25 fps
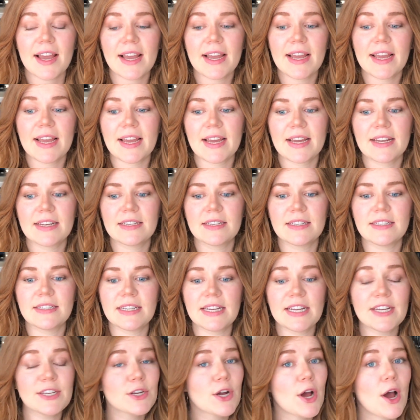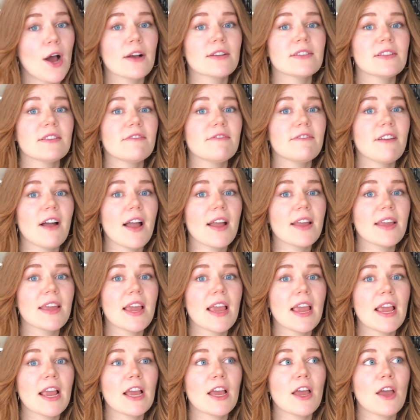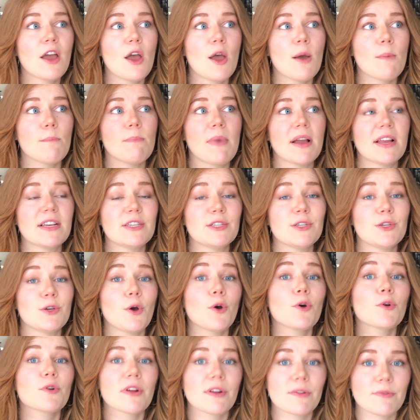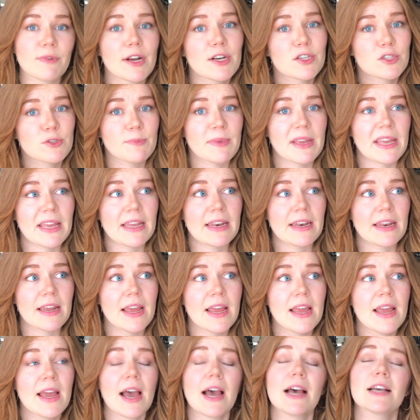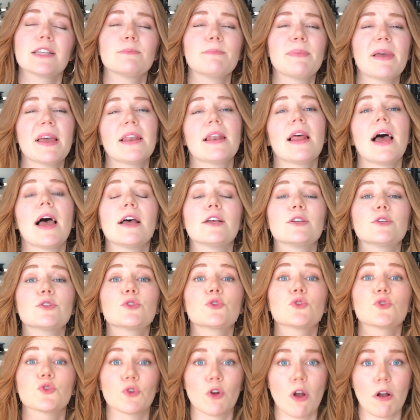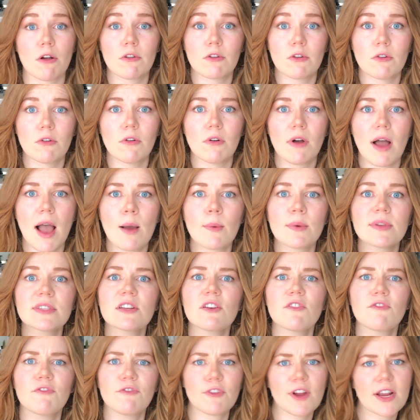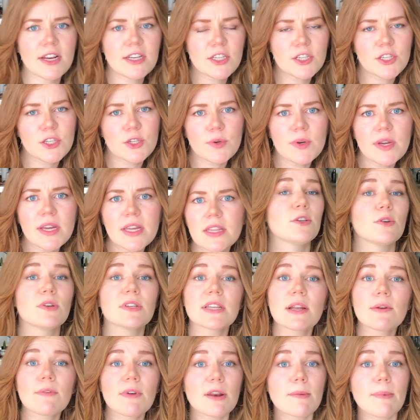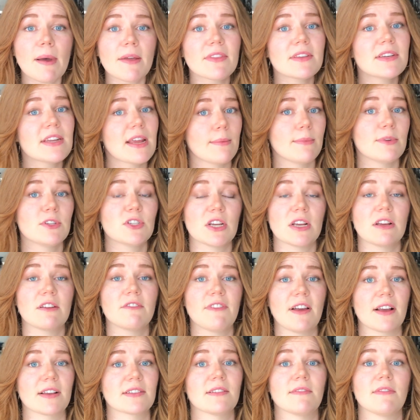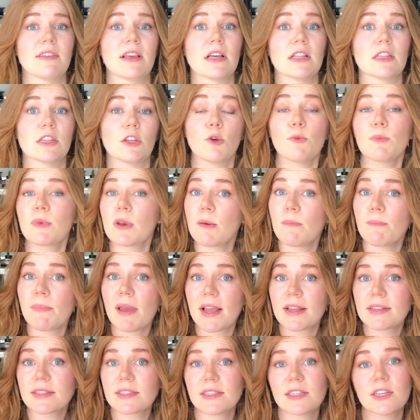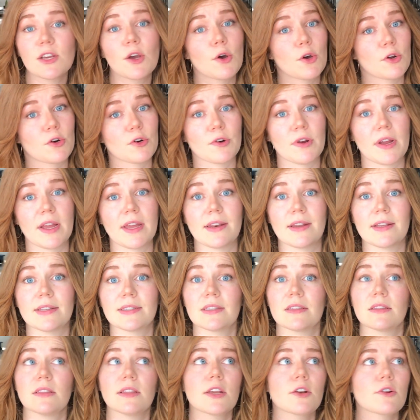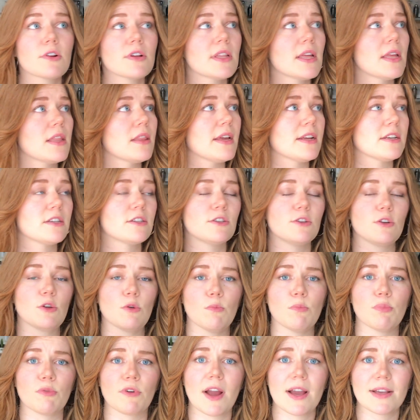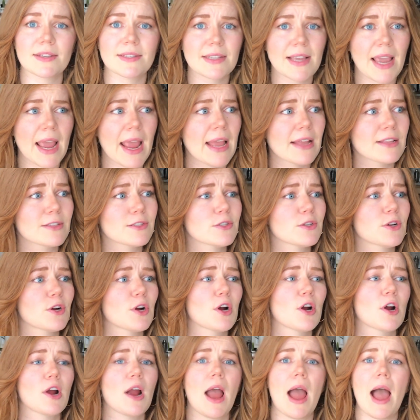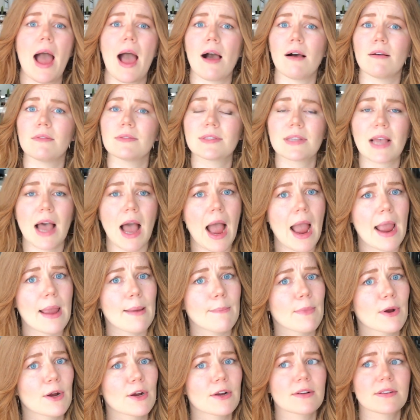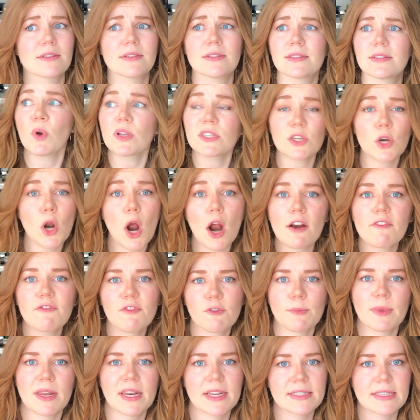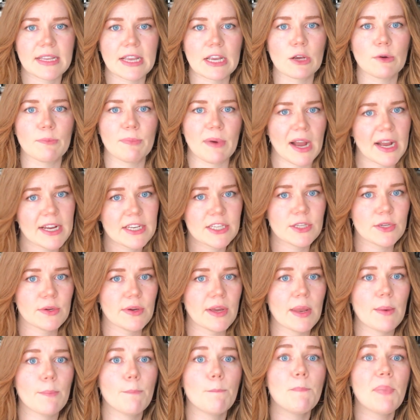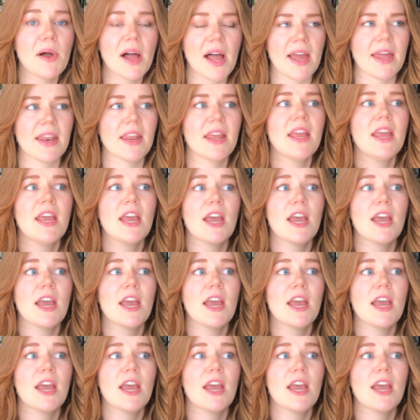and detoxifying my deodorant regimen has been a struggle. I wasn't afraid to do it. As soon as I read about the damaging effects of the aluminum-based deodorant, it's literally linked to breast cancer, Alzheimer's. It wasn't hard for me to say goodbye to it, but